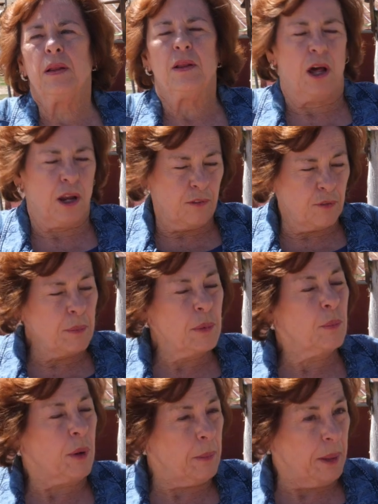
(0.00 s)
a lot of them
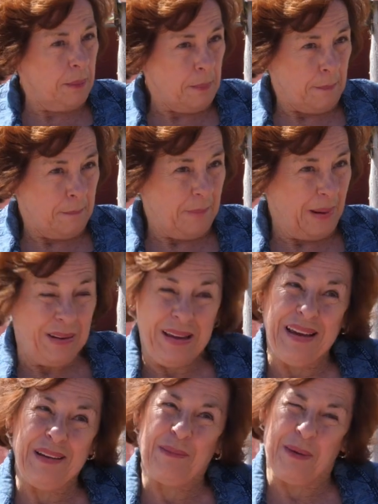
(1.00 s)
are women,
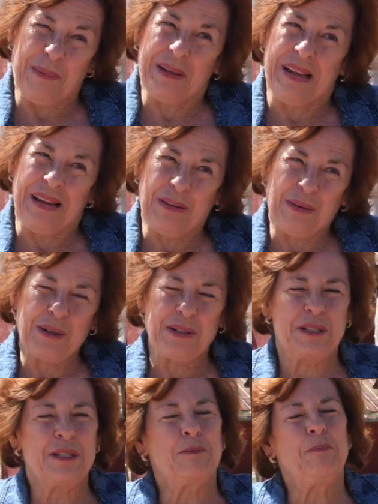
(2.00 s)
okay? Women like
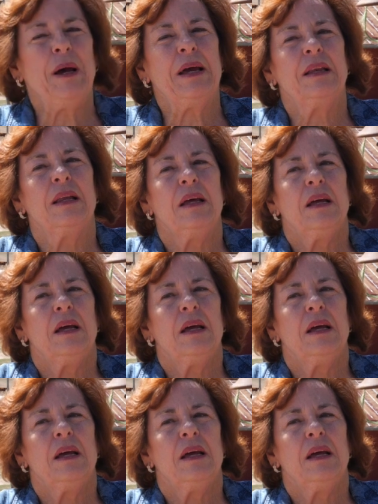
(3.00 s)
horses, but